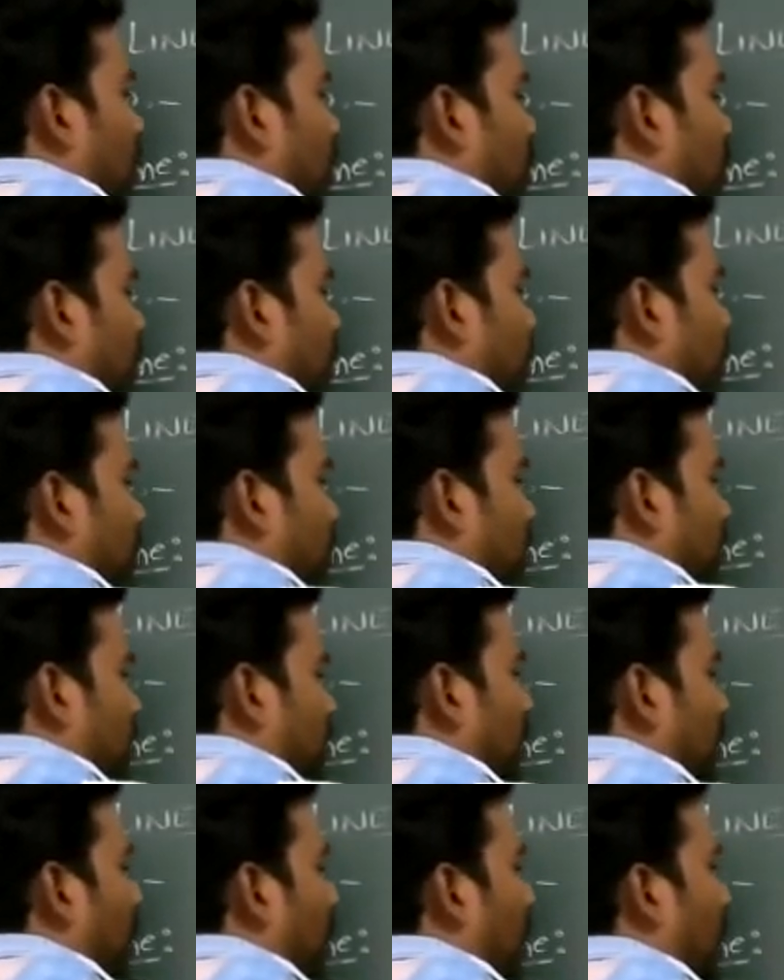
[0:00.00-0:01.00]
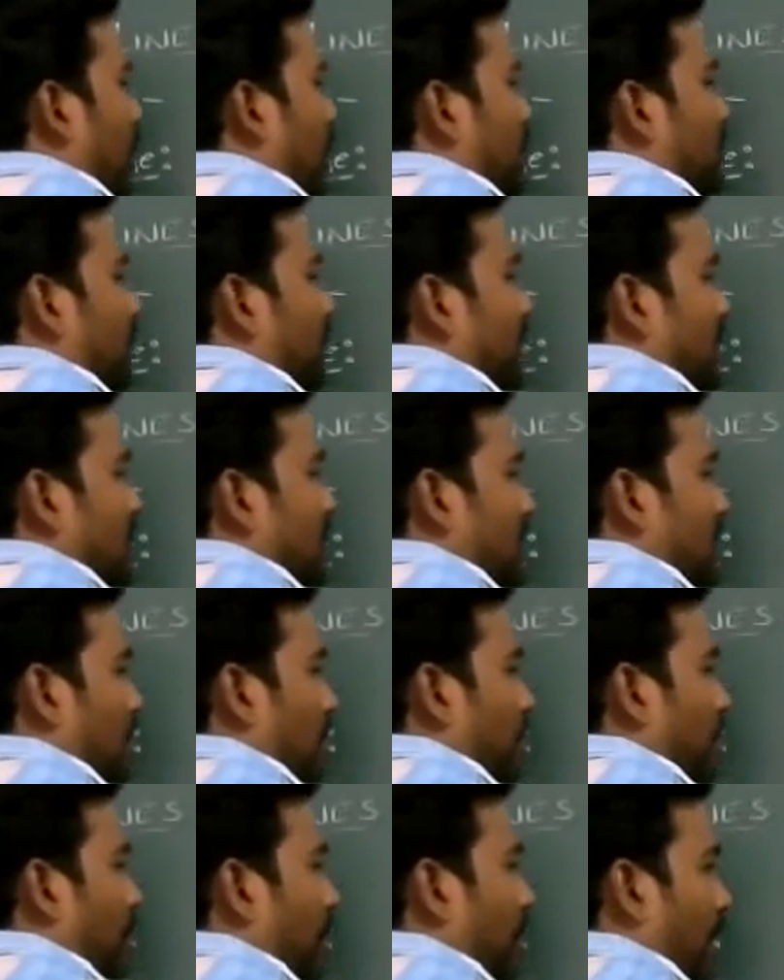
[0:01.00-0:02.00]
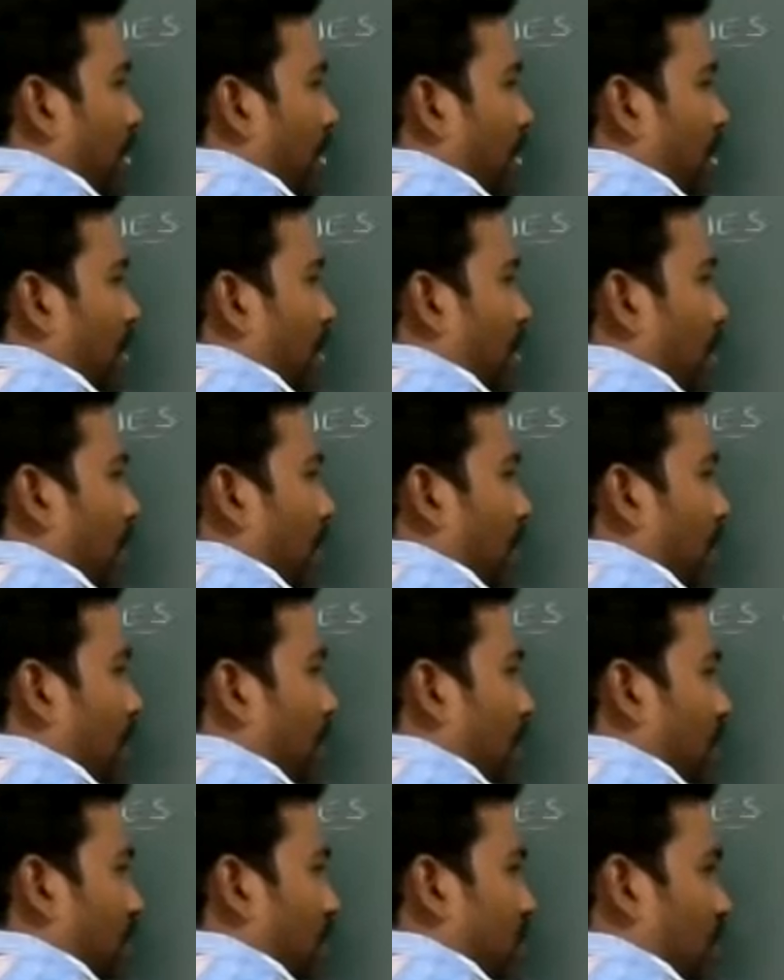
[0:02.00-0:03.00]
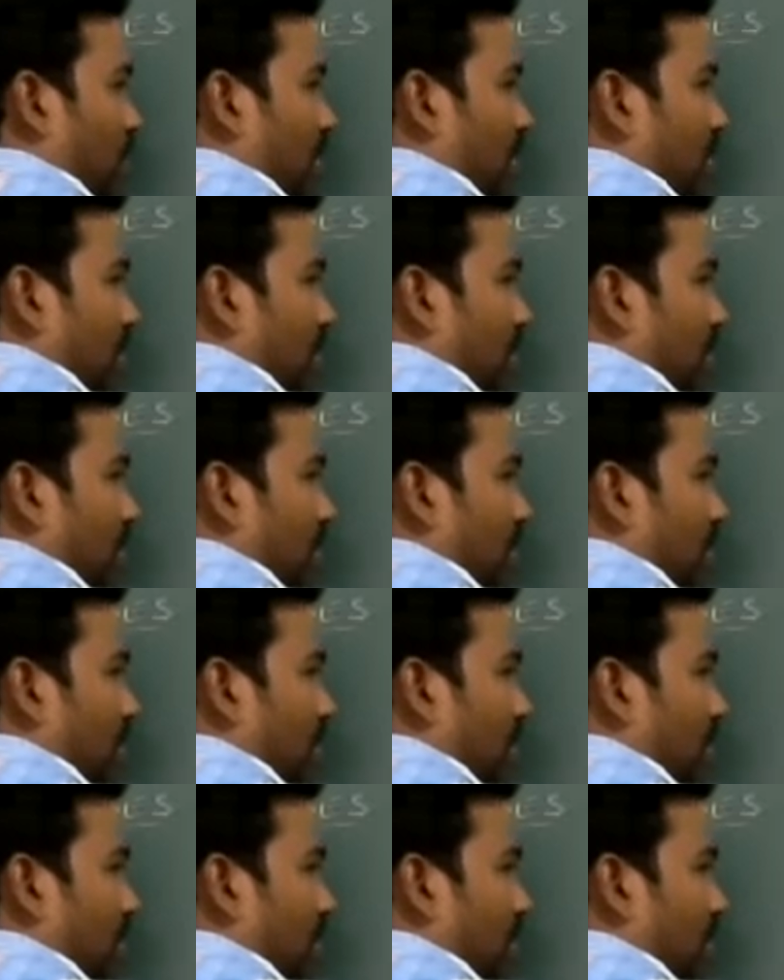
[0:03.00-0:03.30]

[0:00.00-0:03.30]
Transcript: Suppose even as this is a point and this one is